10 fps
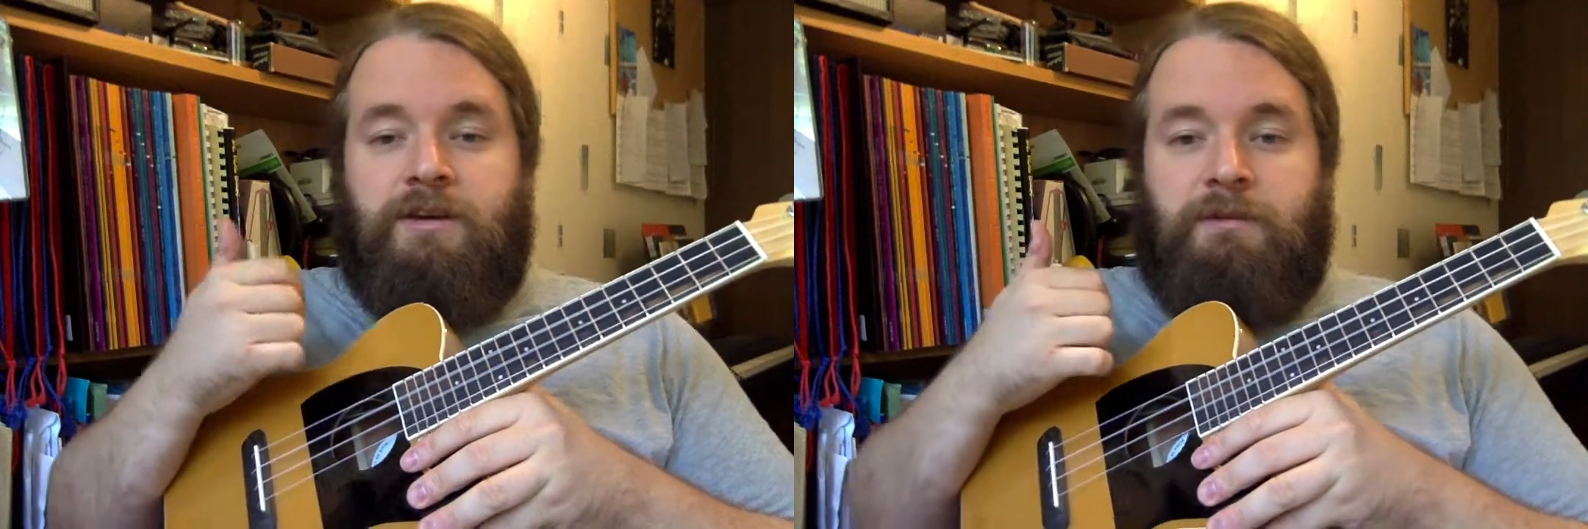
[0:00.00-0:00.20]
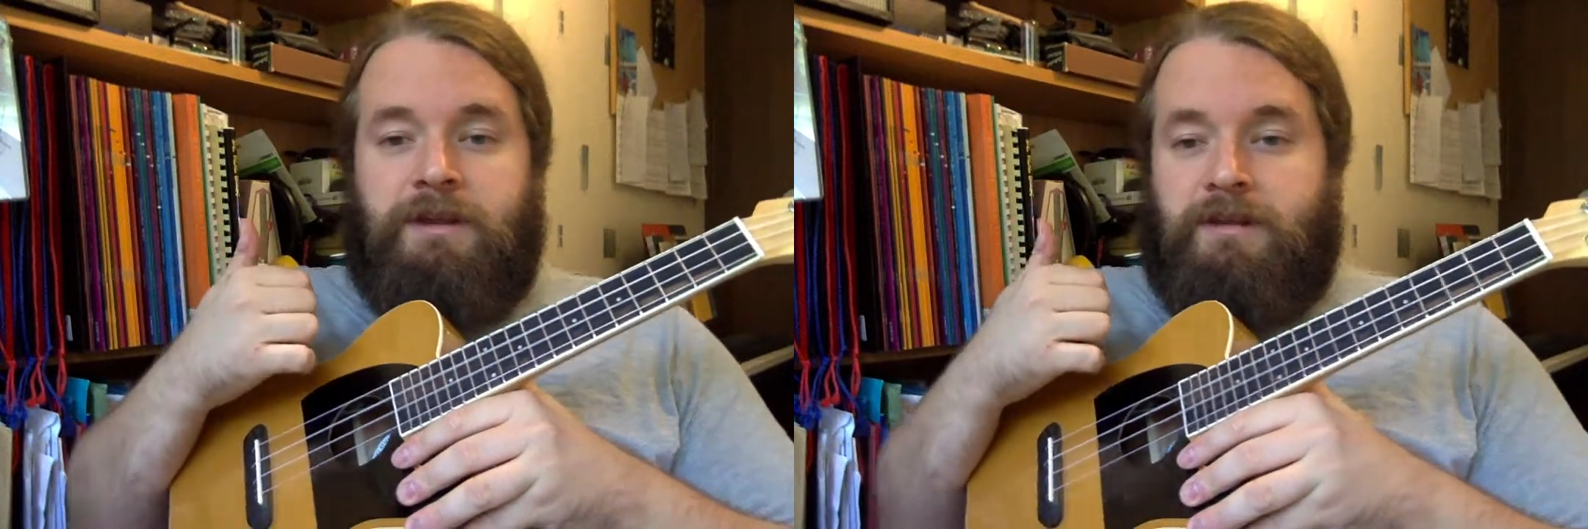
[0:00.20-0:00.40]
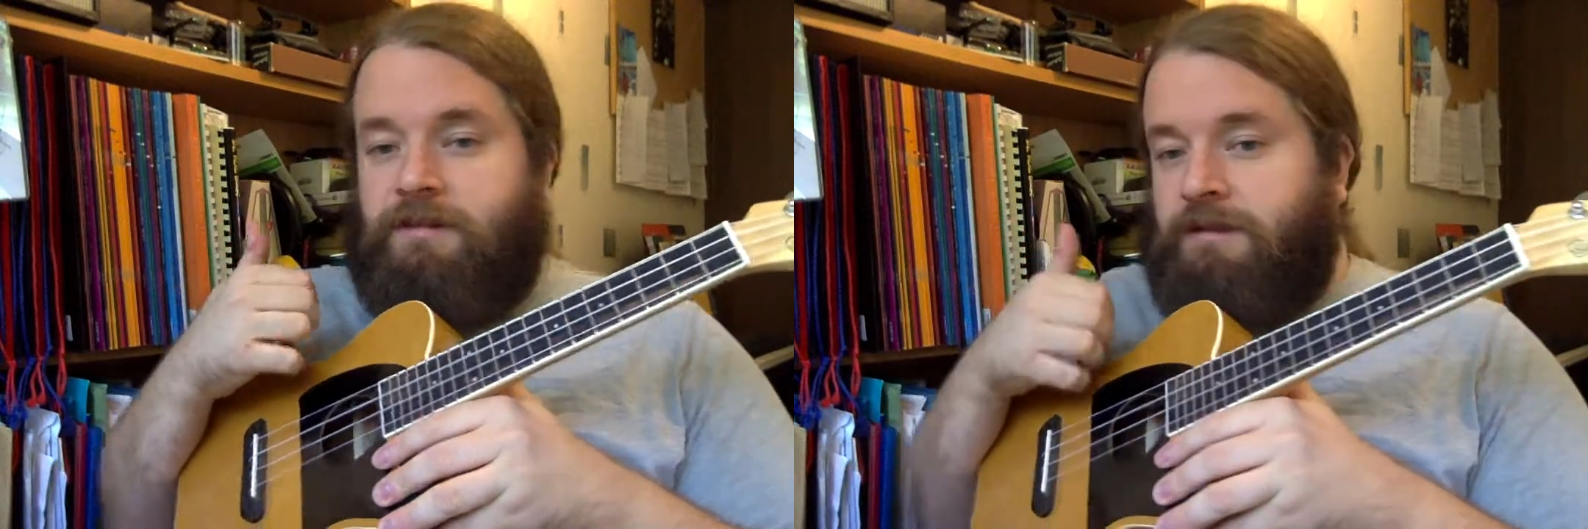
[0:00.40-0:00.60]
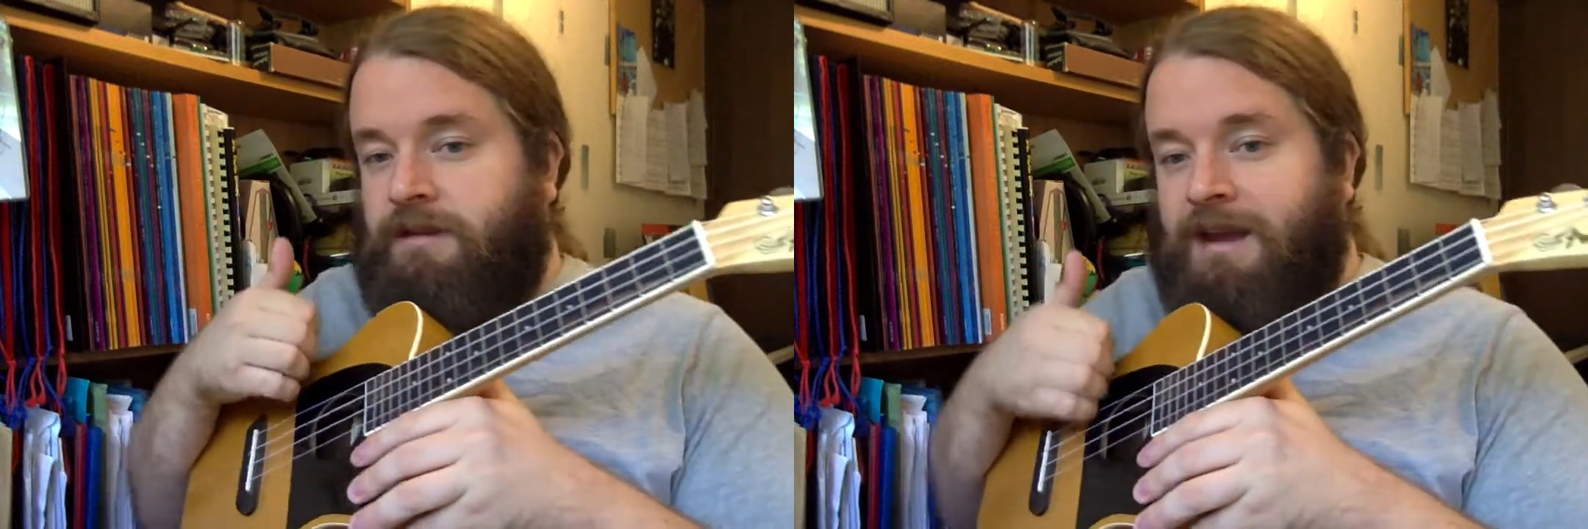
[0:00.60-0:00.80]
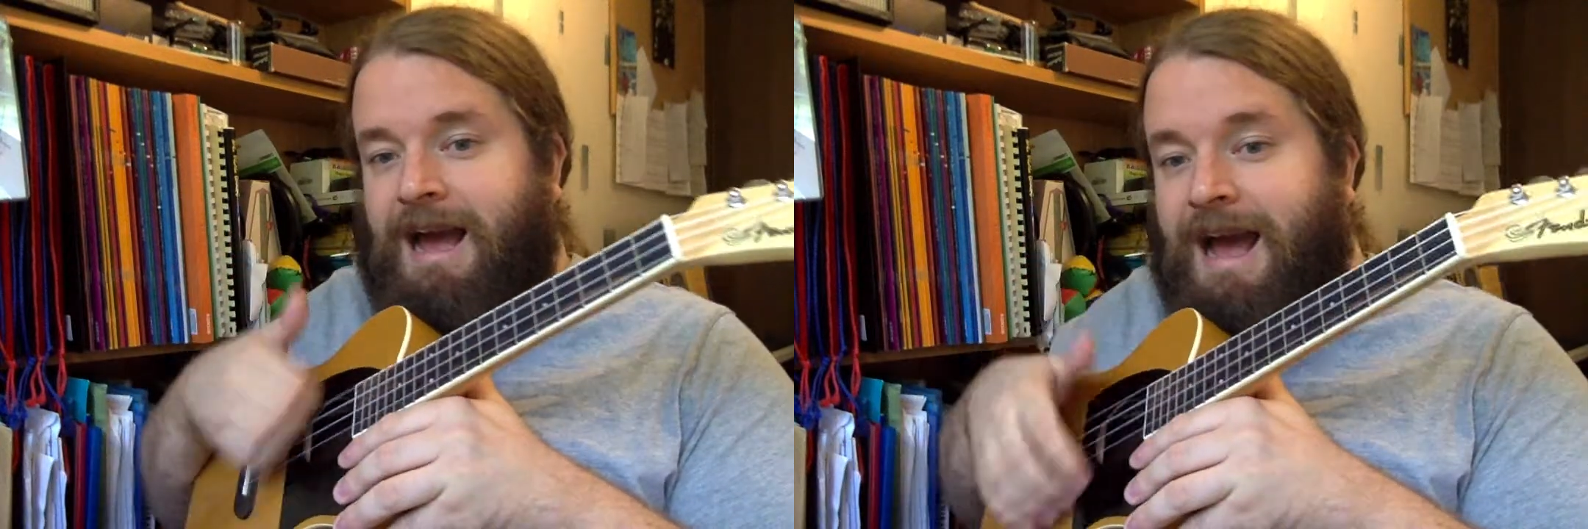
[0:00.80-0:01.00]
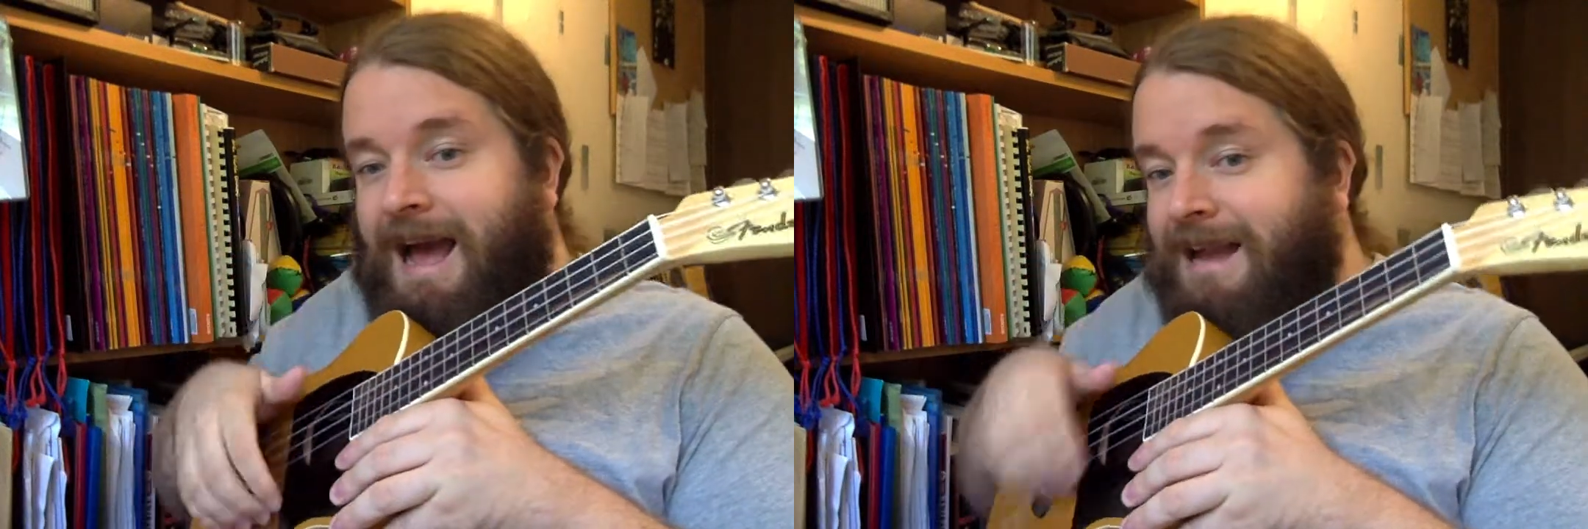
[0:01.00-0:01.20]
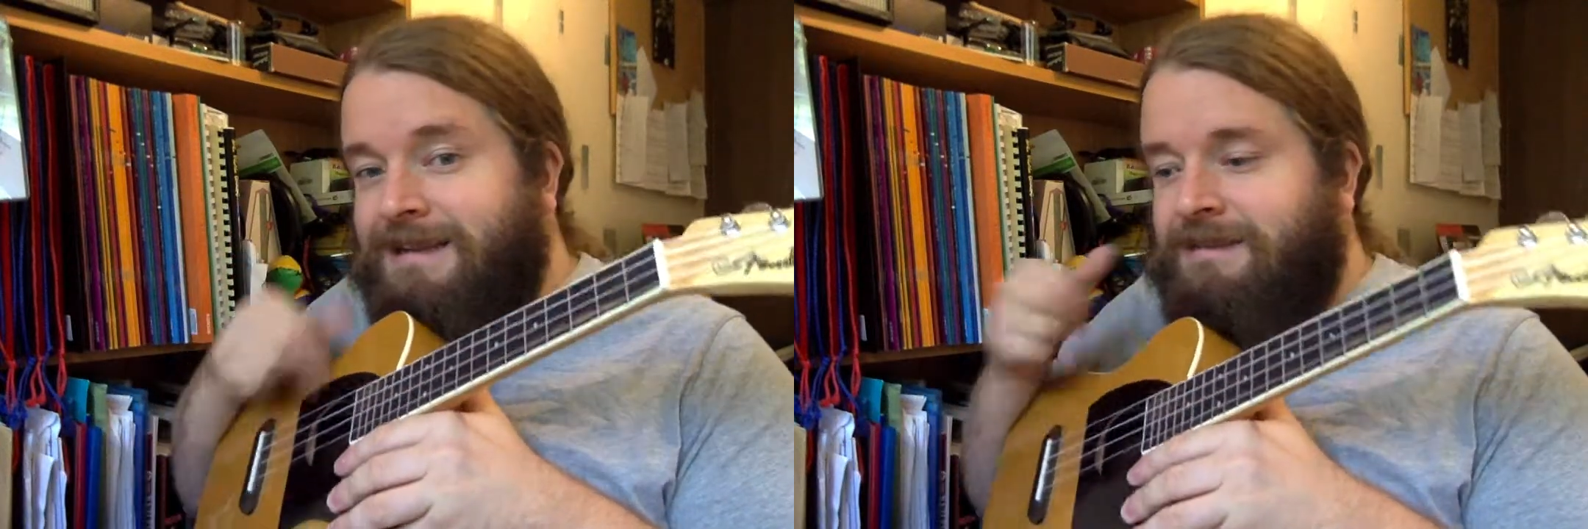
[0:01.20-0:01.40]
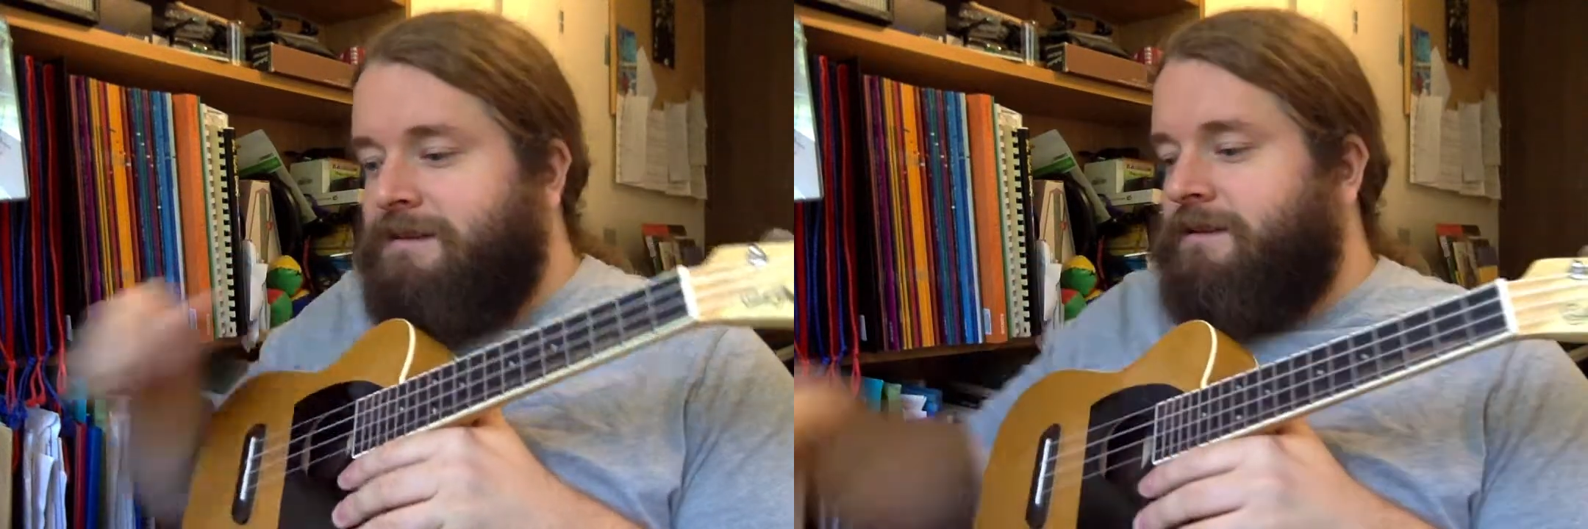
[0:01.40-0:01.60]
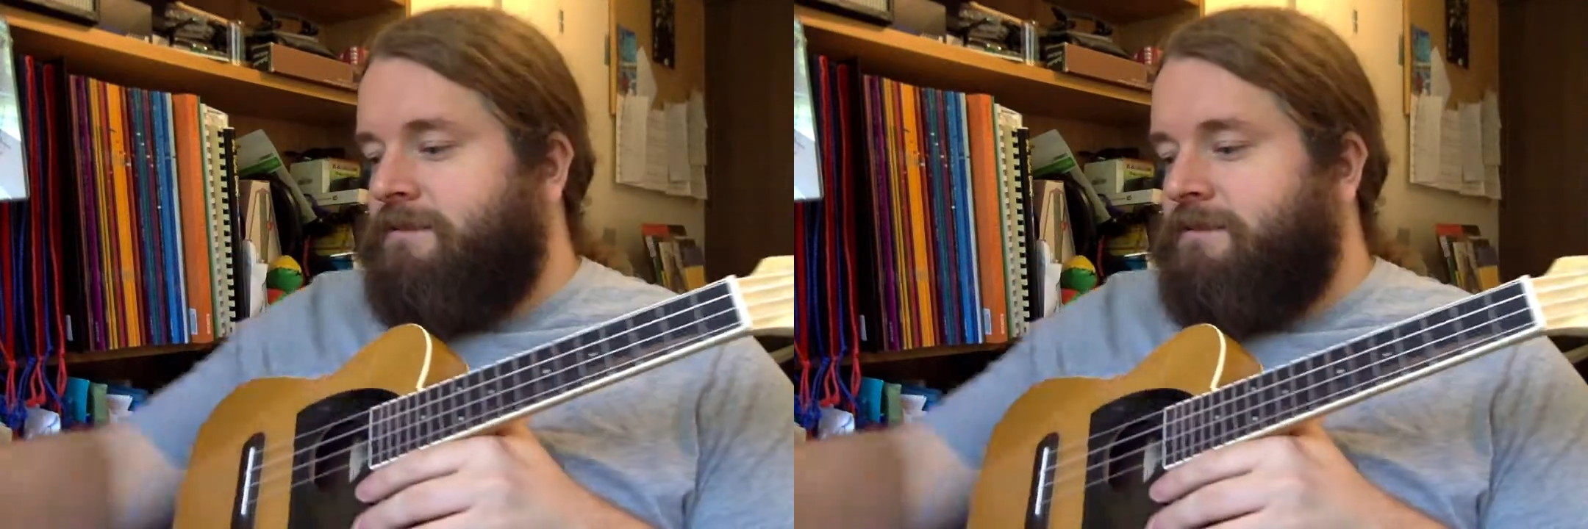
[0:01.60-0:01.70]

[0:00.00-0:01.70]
with your hand,